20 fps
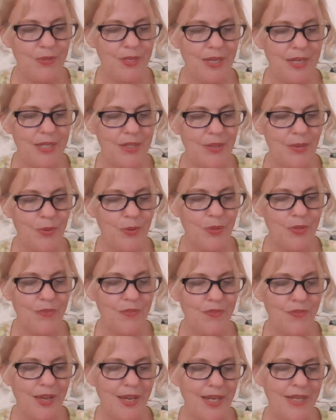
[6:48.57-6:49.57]
days old
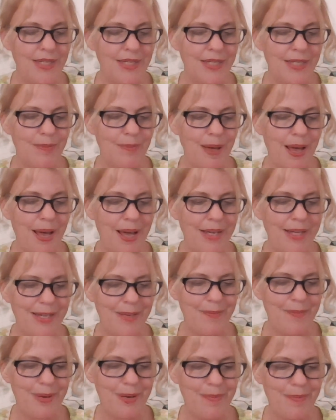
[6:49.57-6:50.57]
faded back
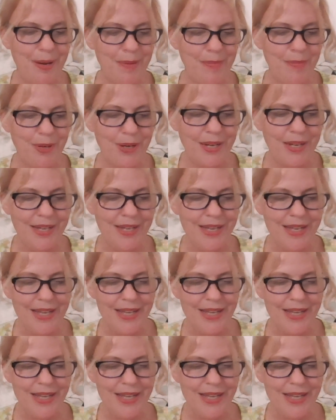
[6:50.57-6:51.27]
in my memory